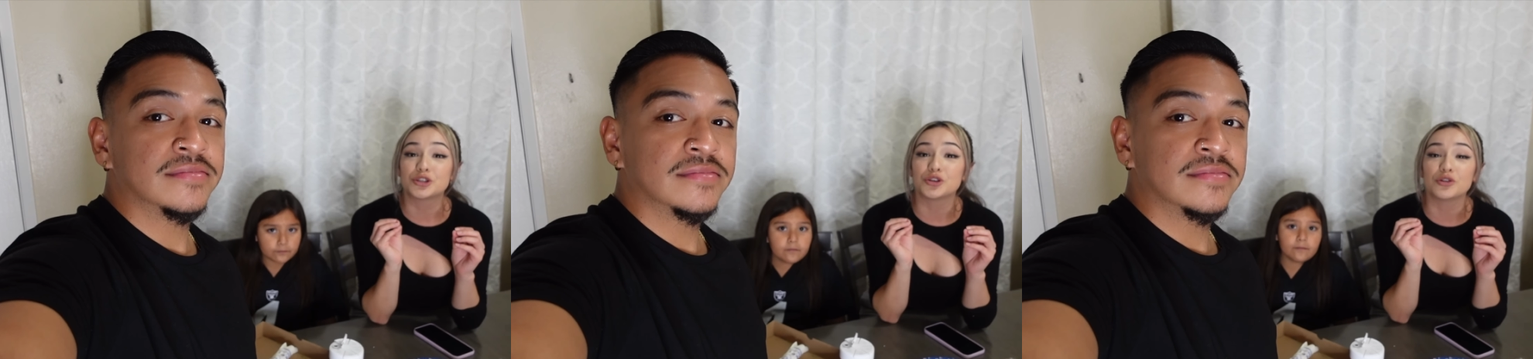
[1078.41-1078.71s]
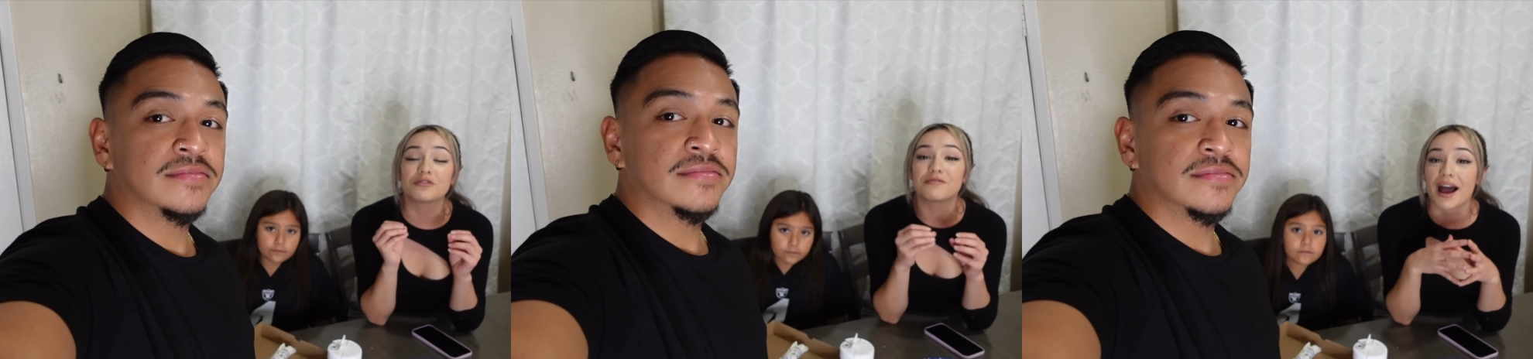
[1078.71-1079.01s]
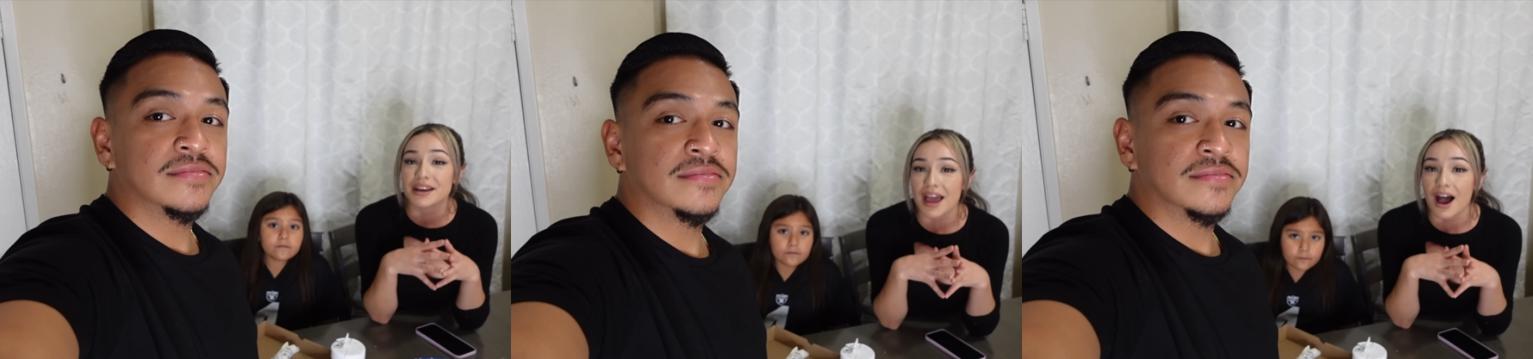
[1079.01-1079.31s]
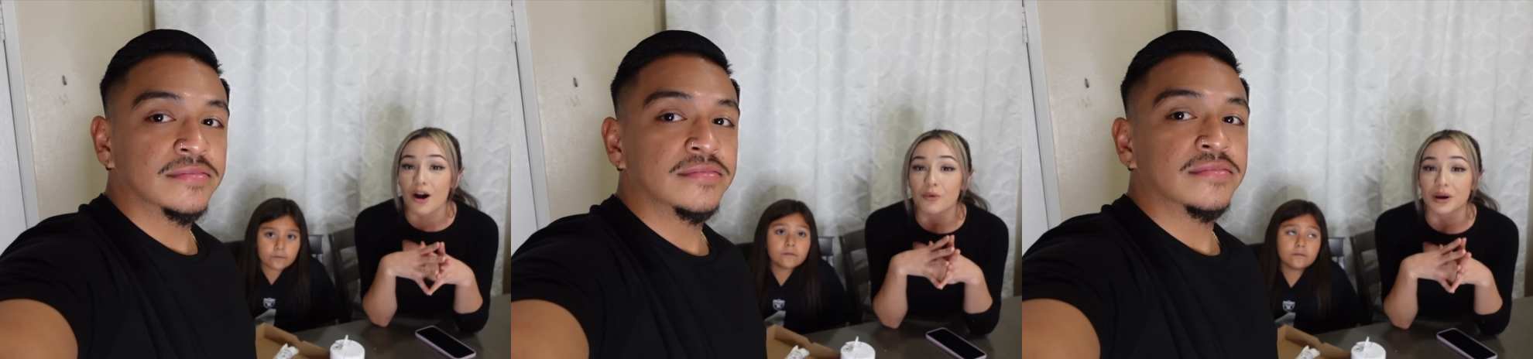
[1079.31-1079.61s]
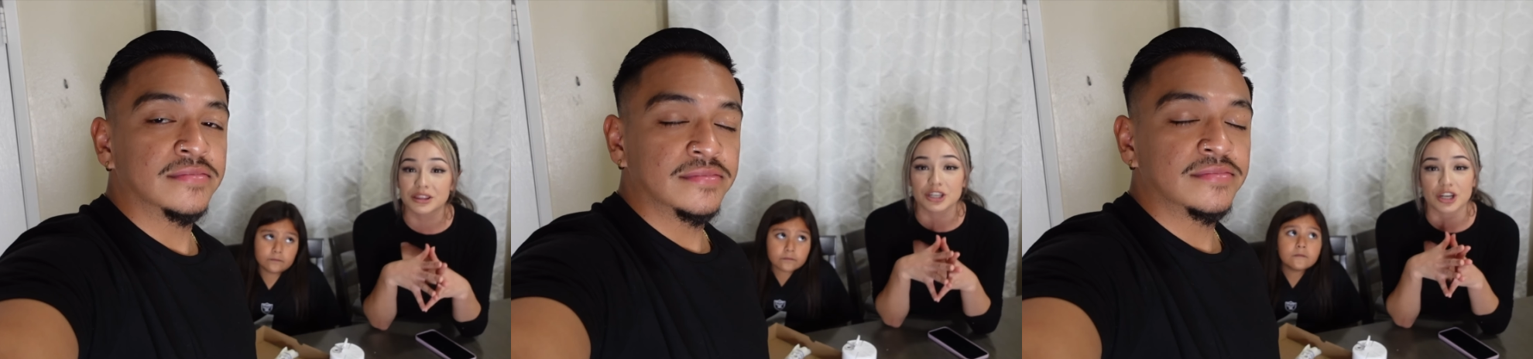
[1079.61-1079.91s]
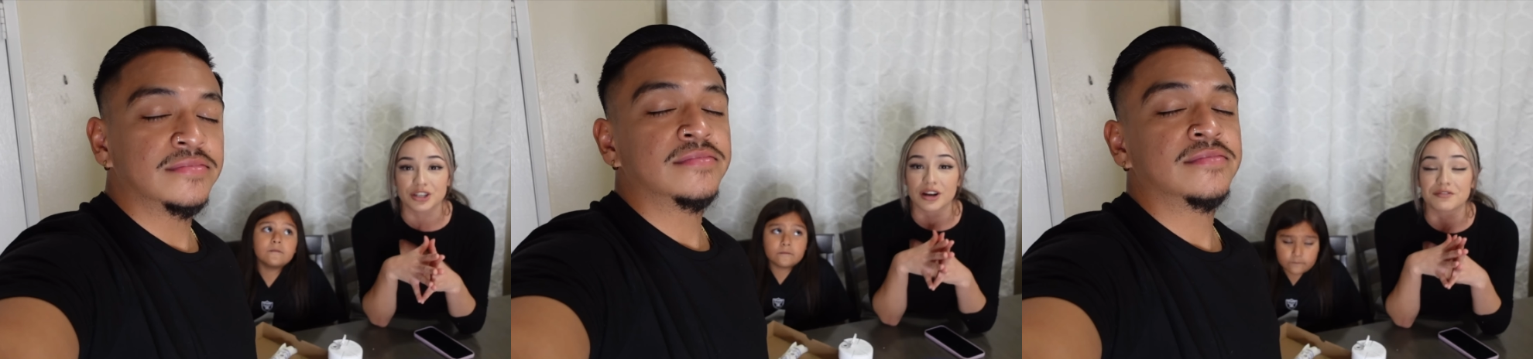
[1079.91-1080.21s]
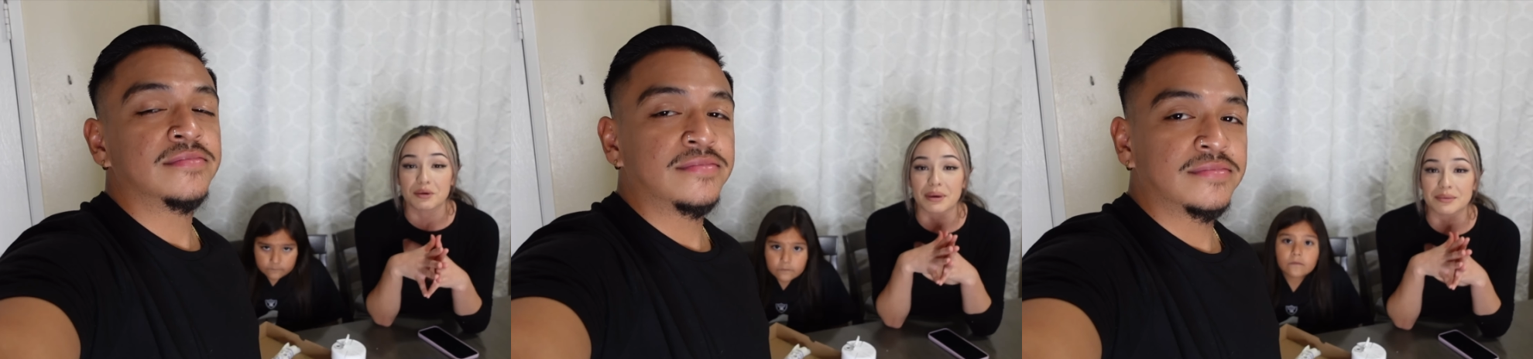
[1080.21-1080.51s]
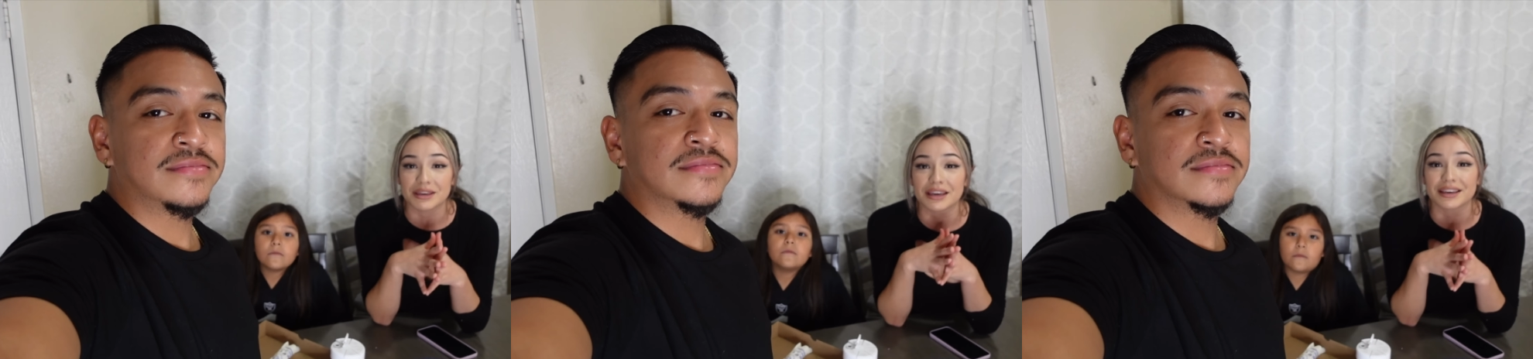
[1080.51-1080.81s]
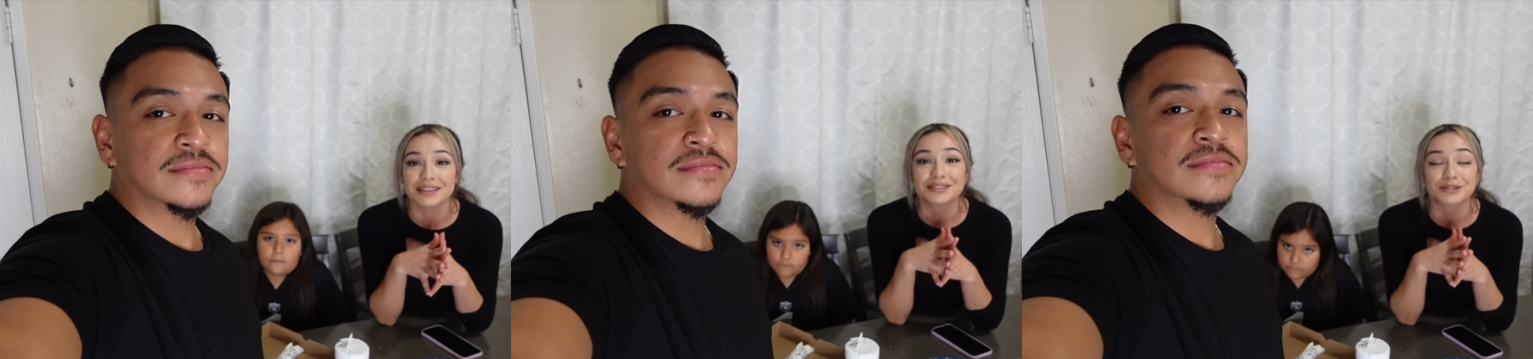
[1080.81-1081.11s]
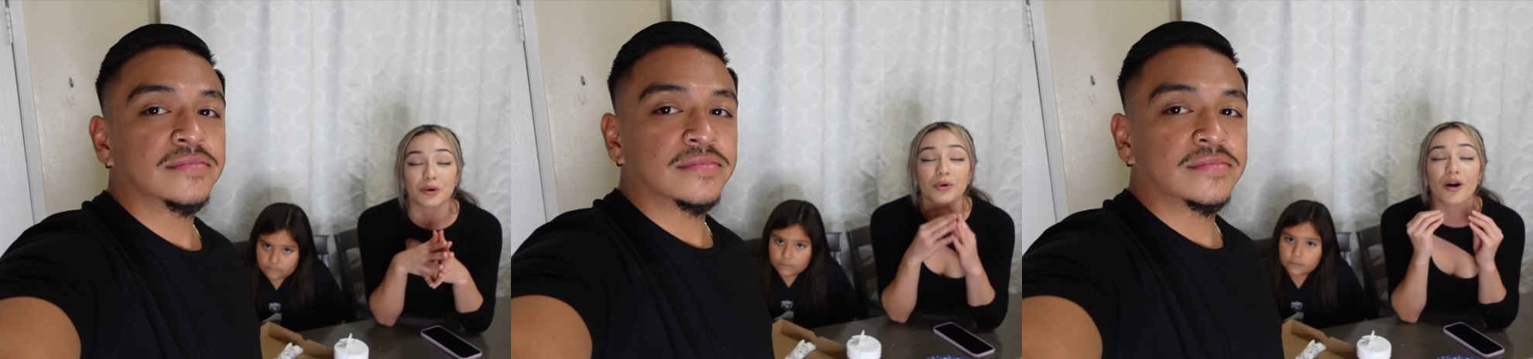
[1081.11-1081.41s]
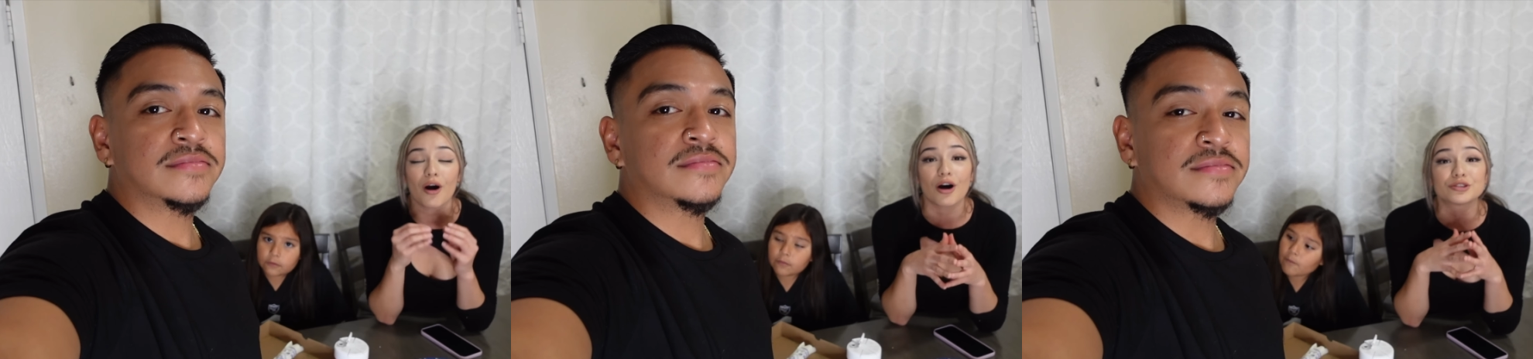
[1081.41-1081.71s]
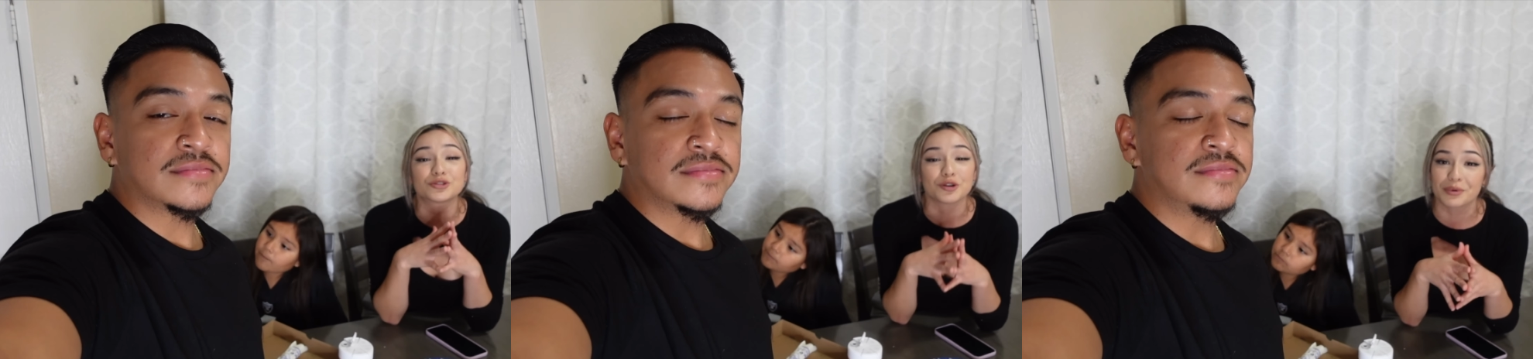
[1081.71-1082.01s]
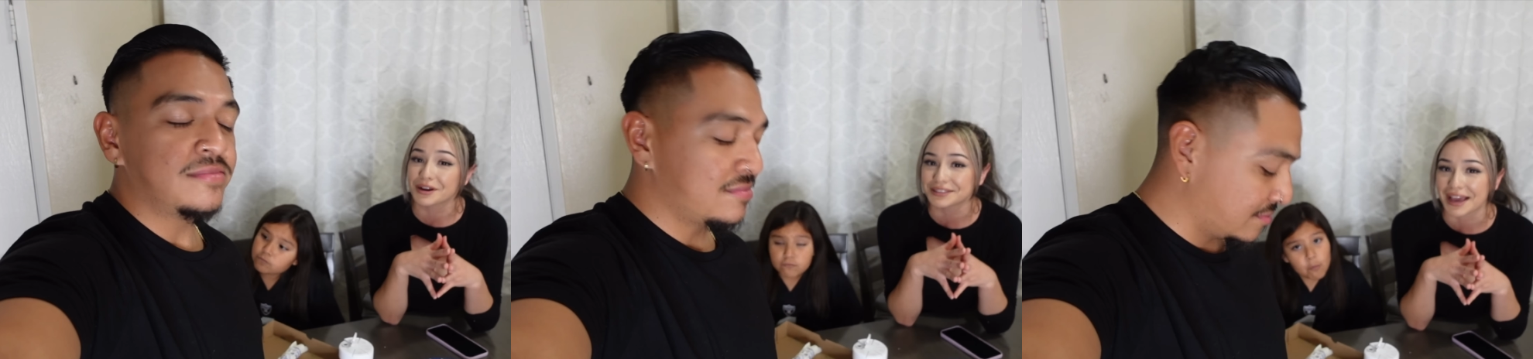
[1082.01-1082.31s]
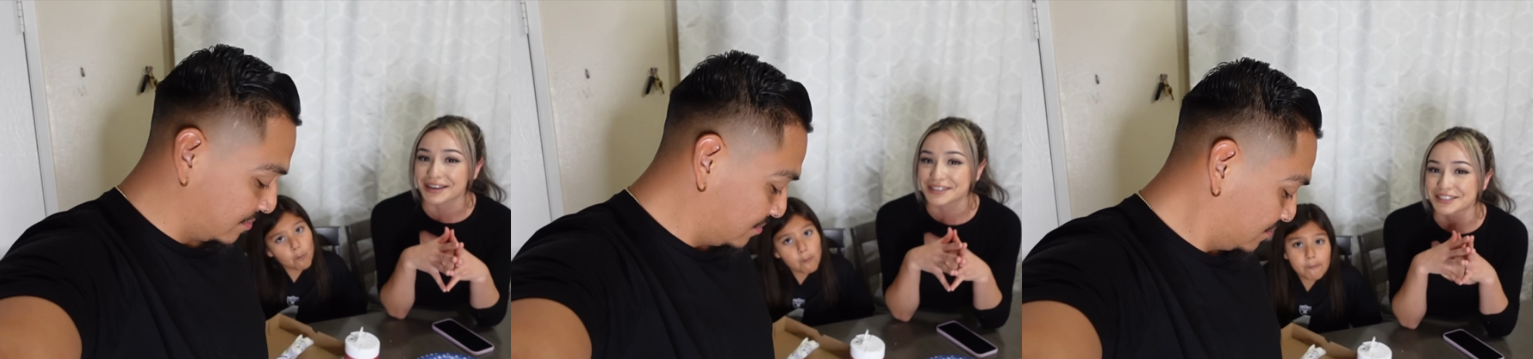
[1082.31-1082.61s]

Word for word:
Speaker 1: to find out what the gender of the baby is. So we're all super excited